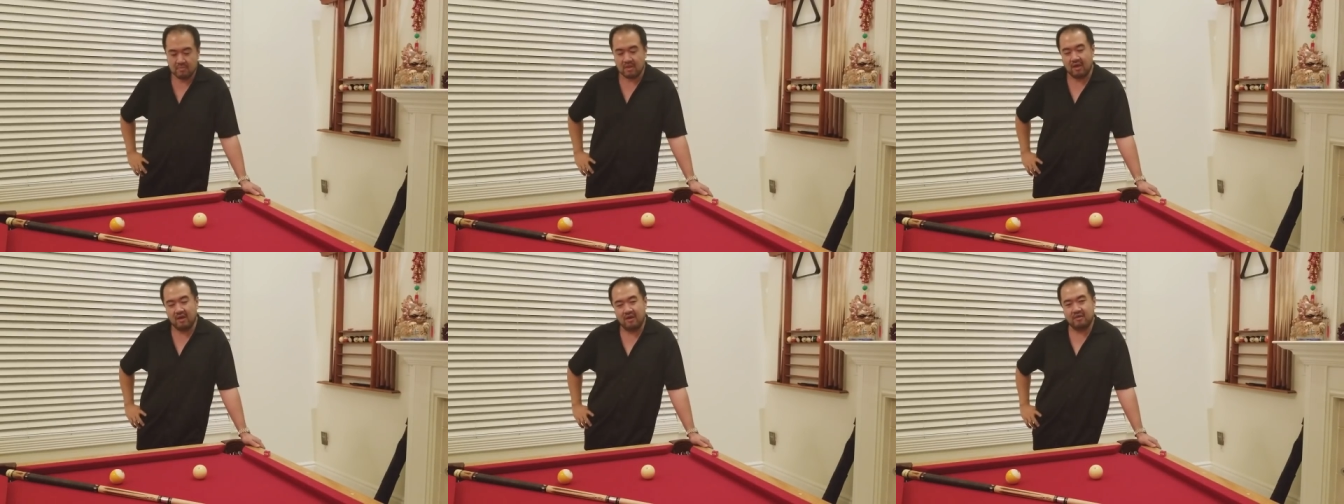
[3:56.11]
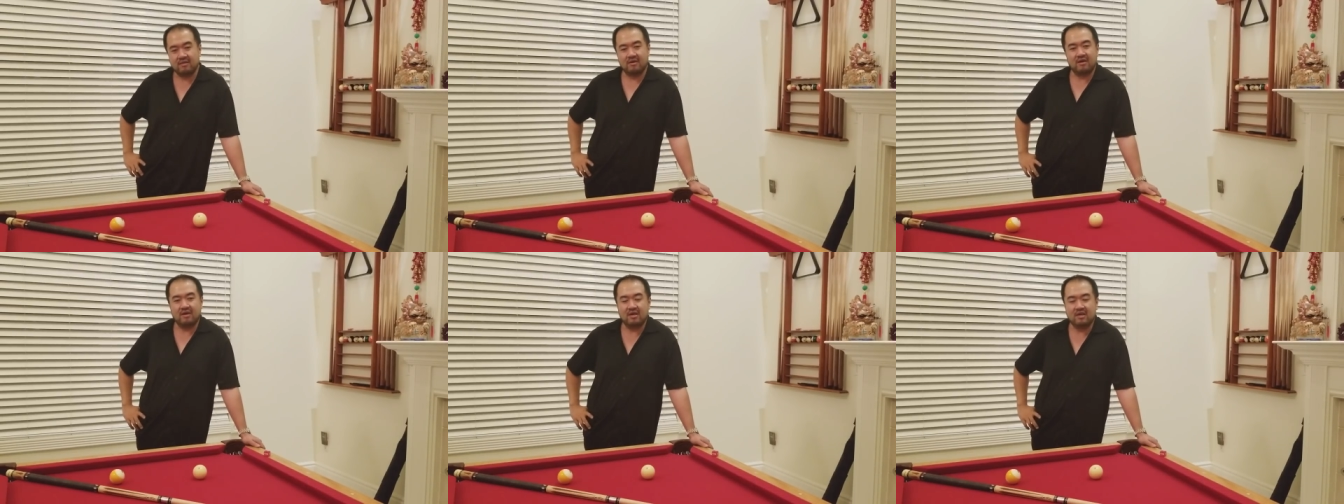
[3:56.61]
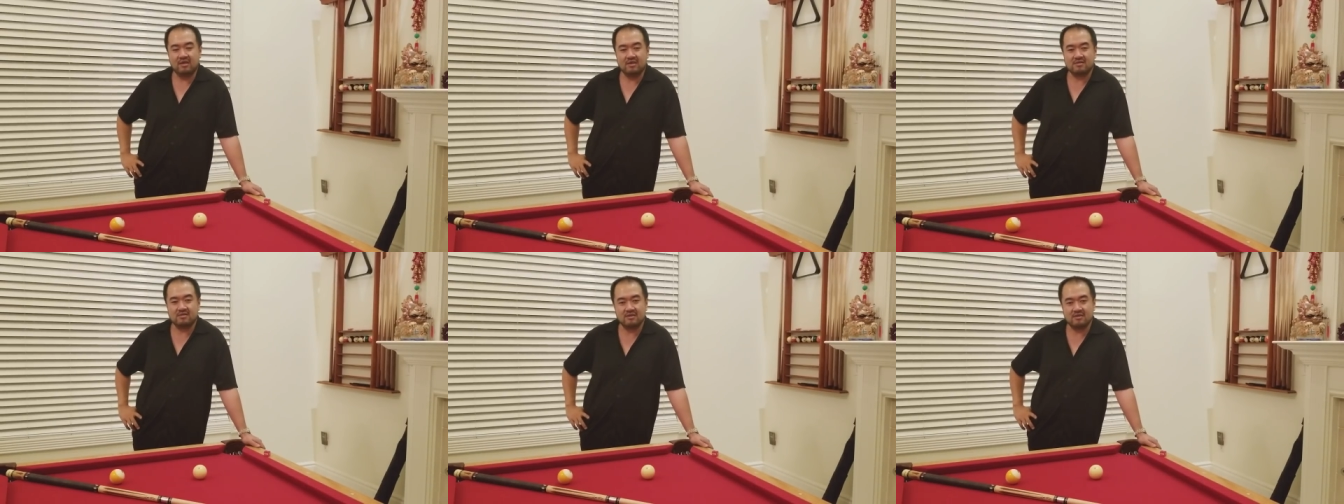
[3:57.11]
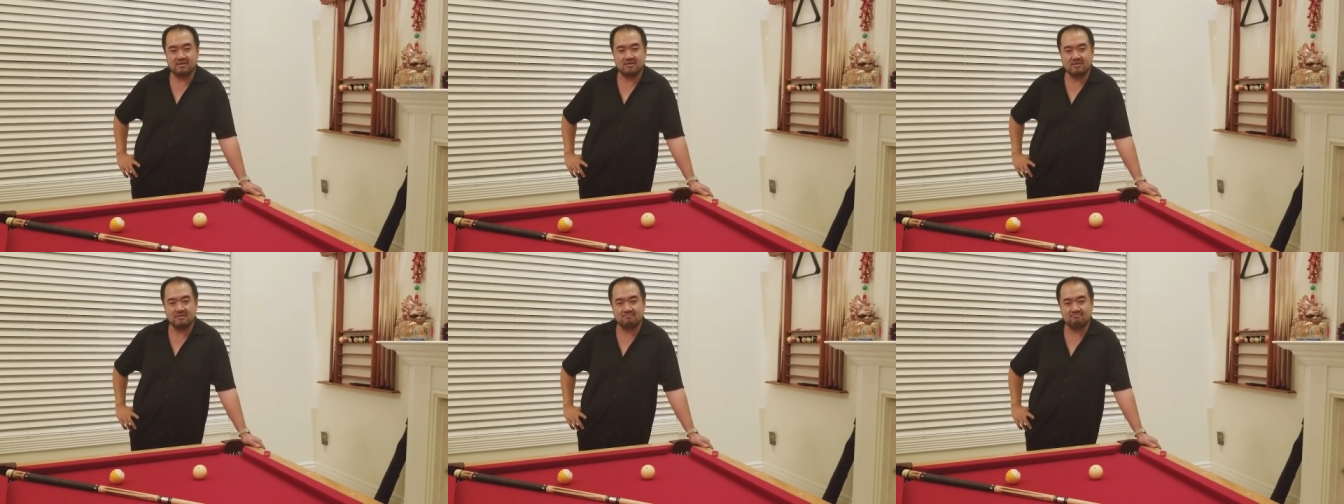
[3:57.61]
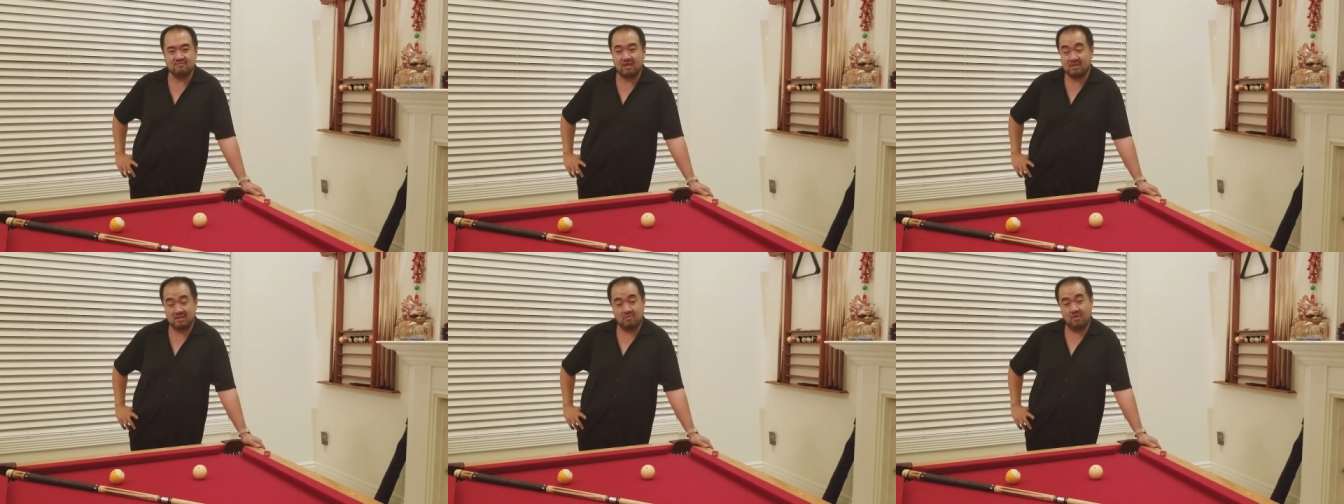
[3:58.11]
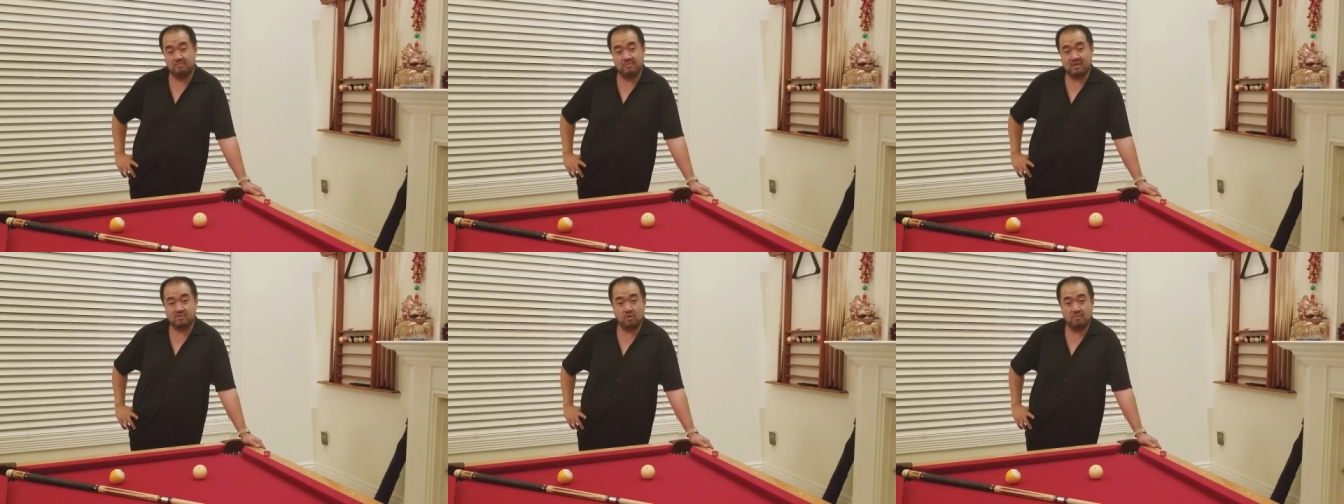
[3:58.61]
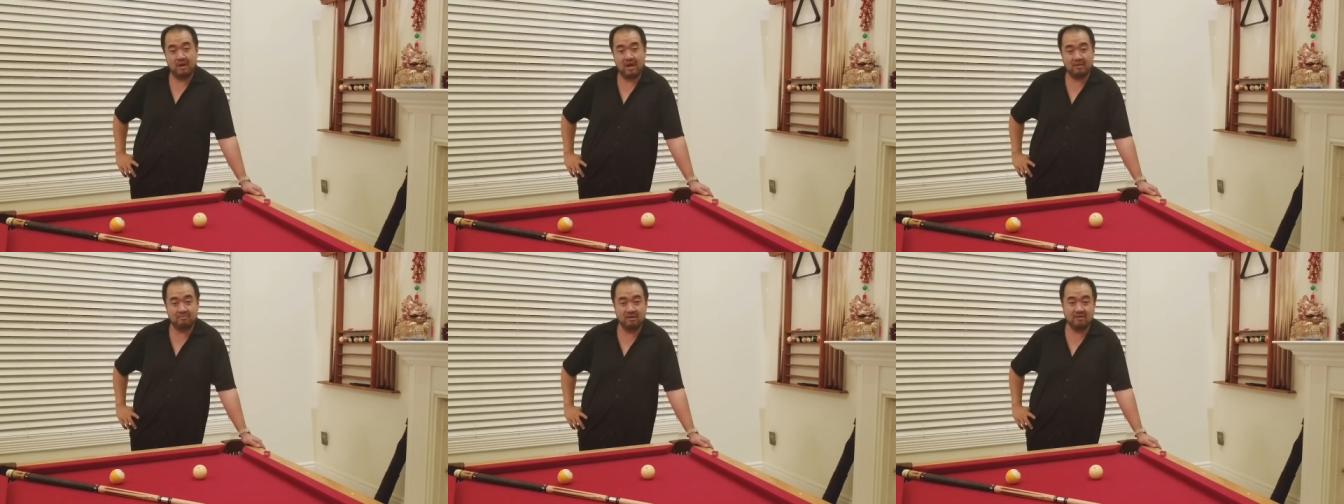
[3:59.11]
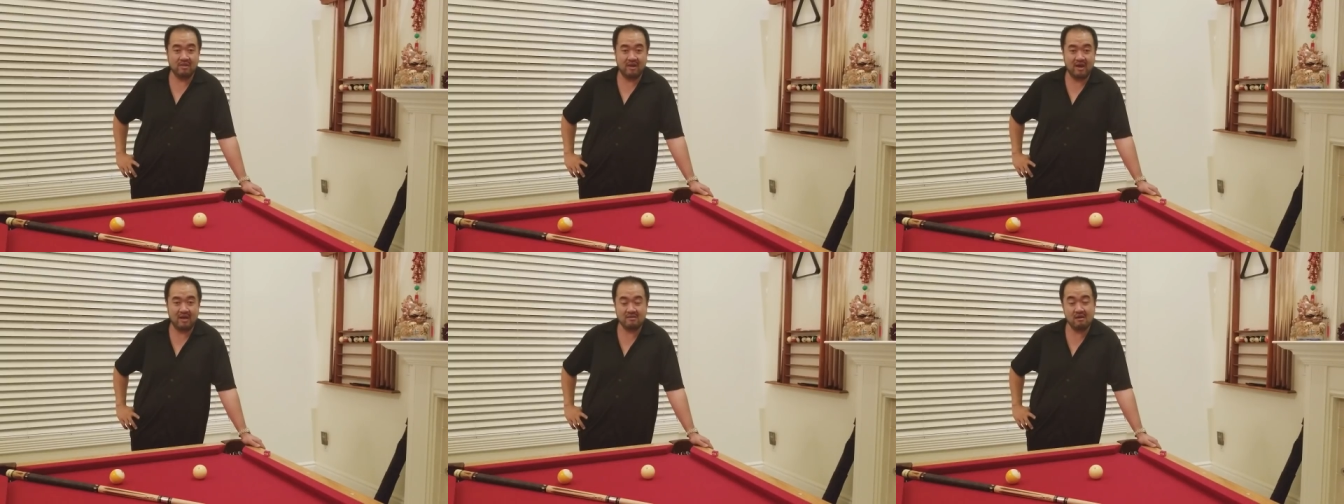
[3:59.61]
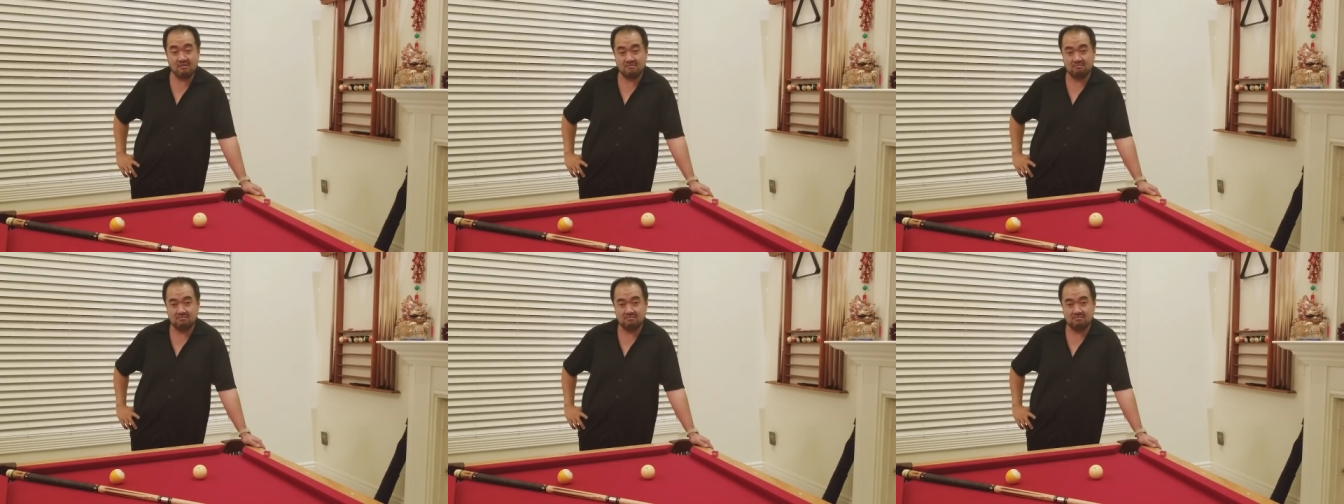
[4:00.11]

And he is just, he's the best one pocket player that I know,